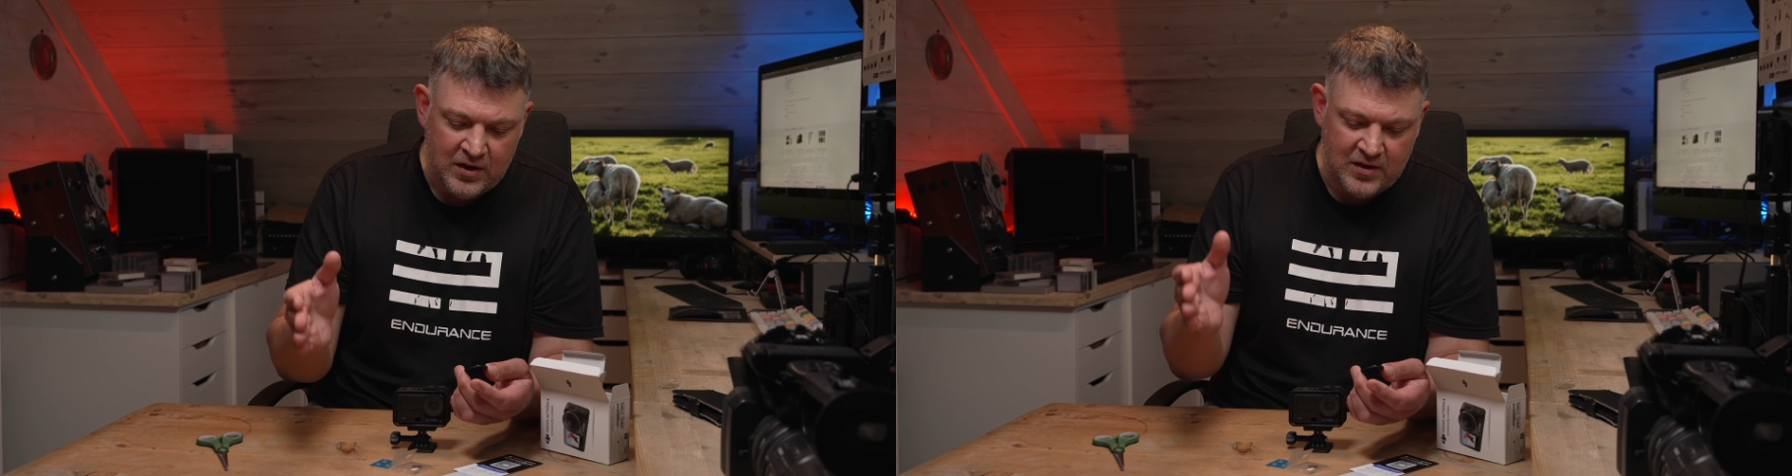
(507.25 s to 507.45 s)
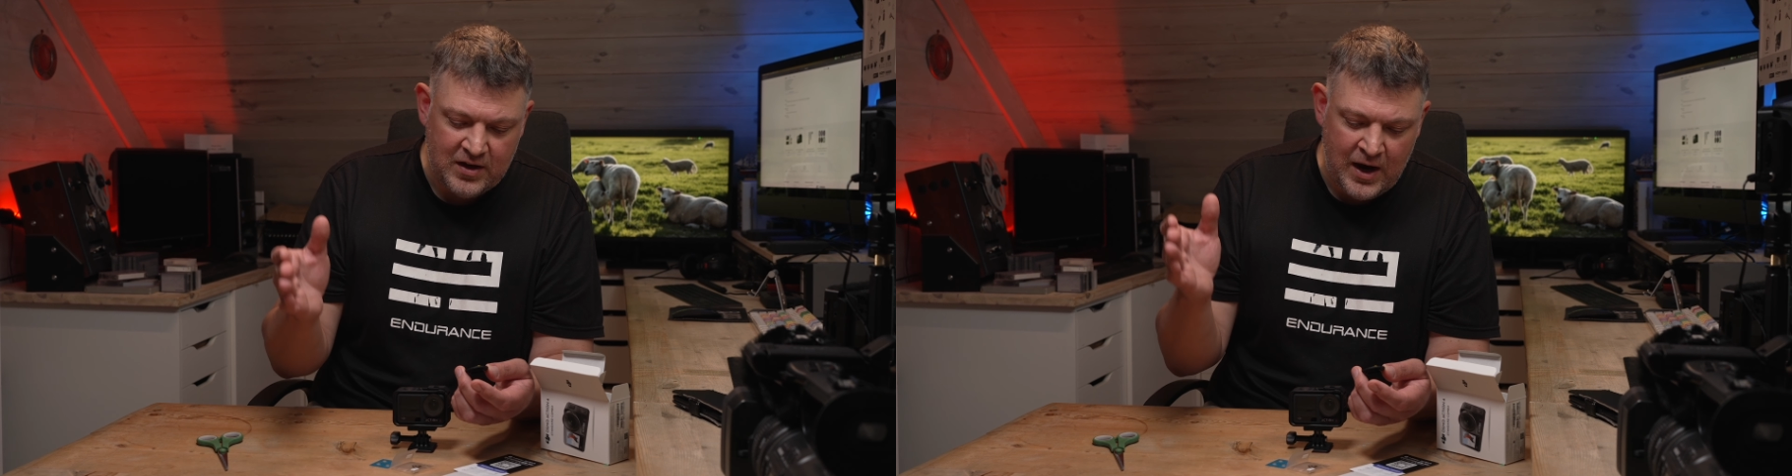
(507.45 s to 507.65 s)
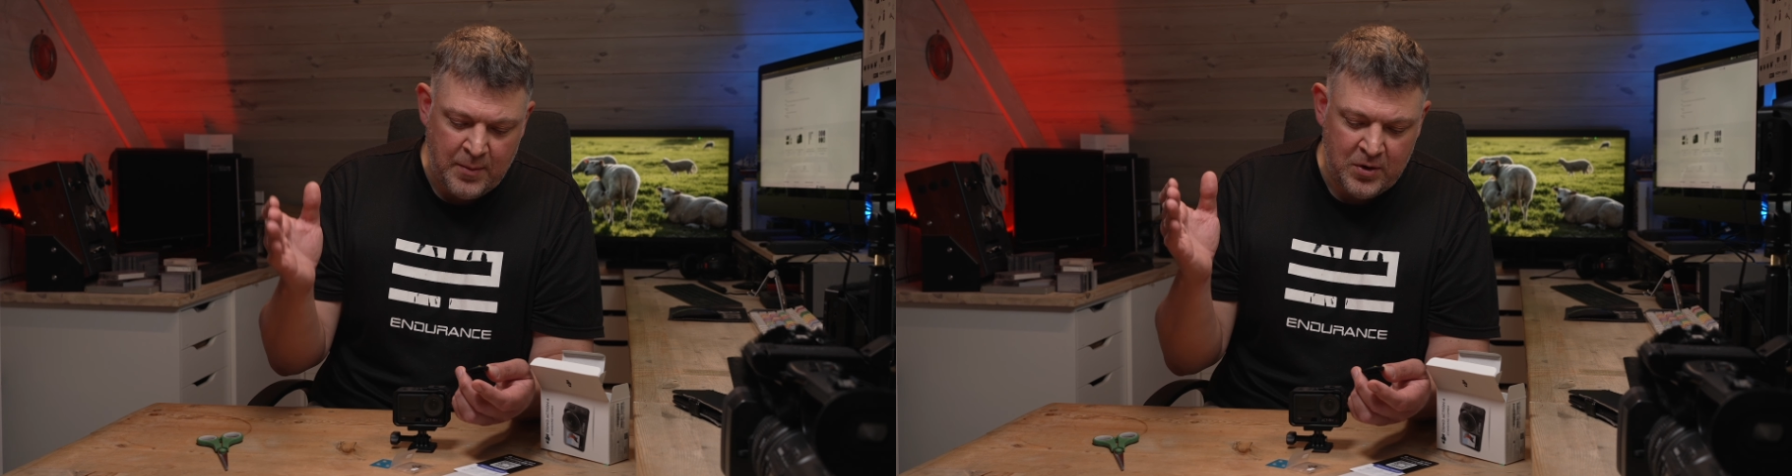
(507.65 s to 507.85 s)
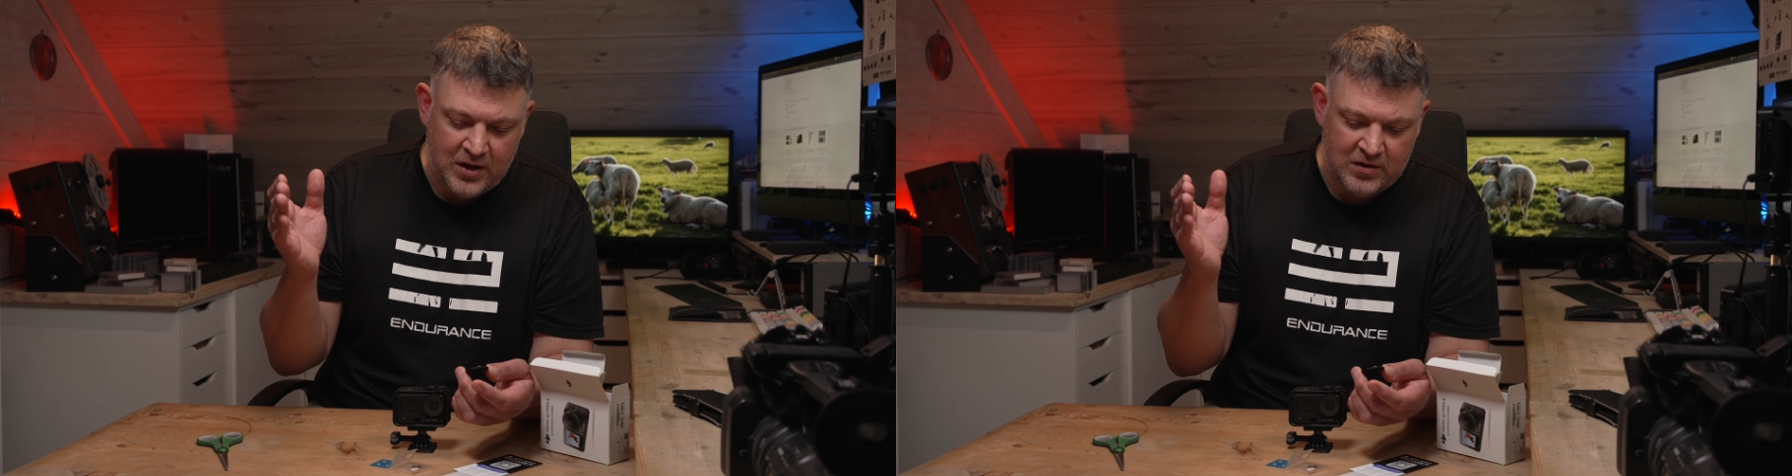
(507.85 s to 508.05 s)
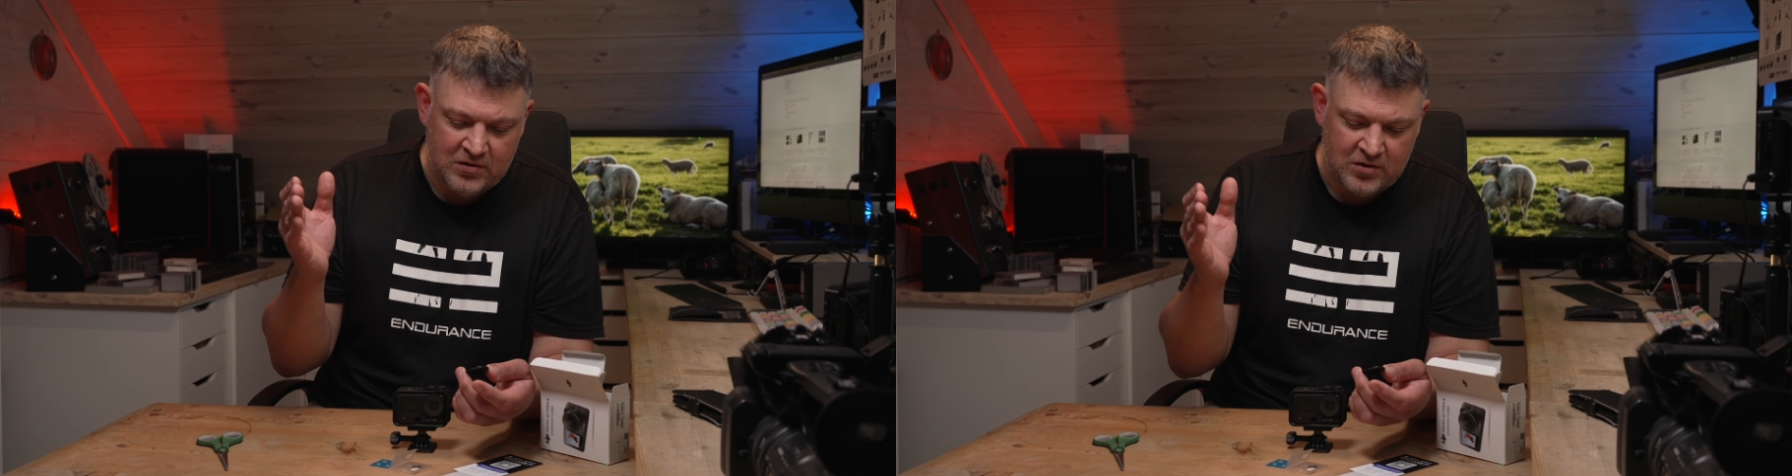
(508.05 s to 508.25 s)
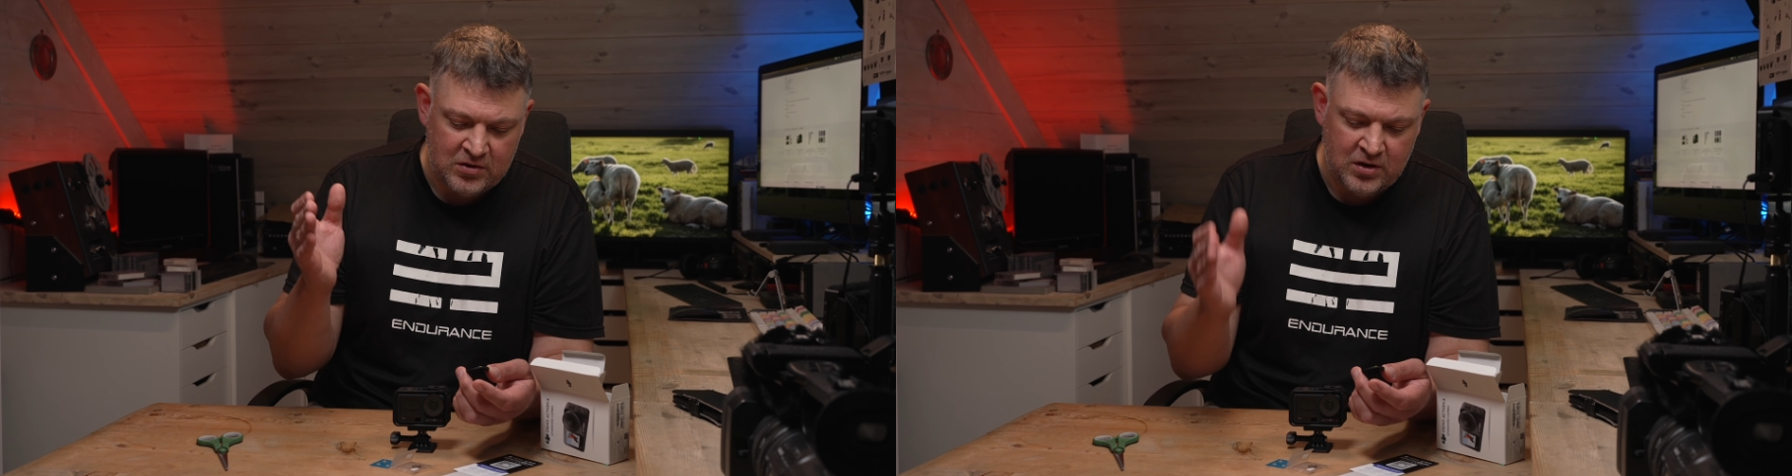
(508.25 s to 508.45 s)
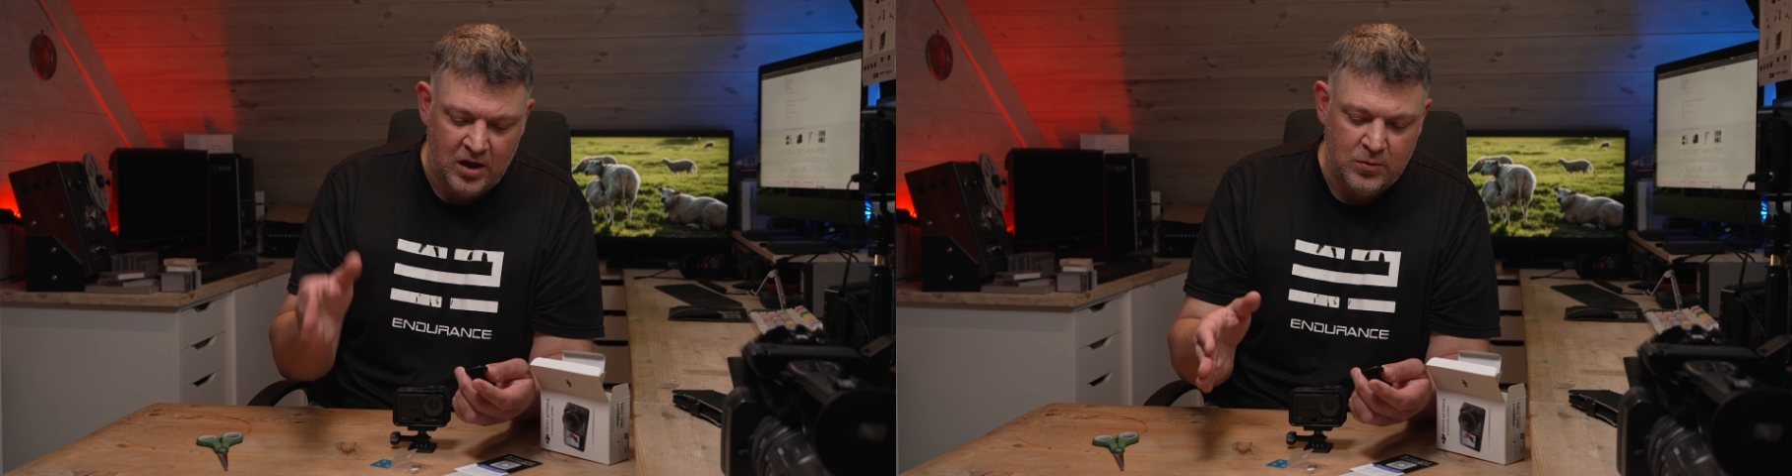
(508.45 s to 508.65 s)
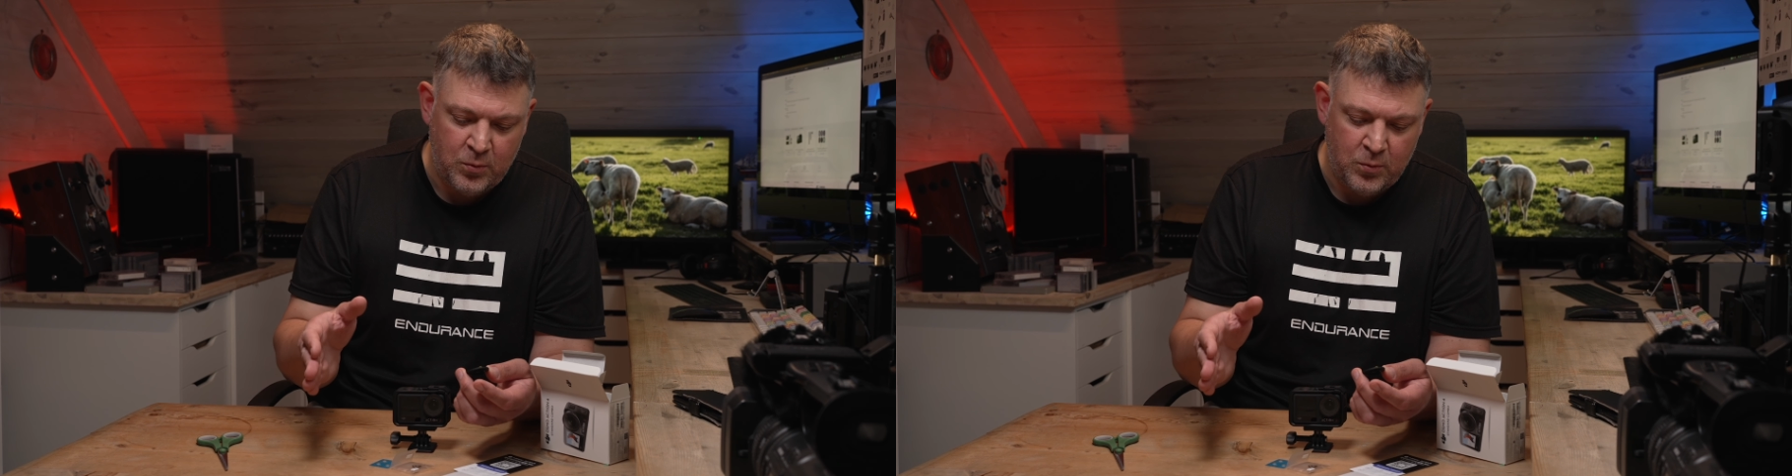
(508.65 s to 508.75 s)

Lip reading: The camera is not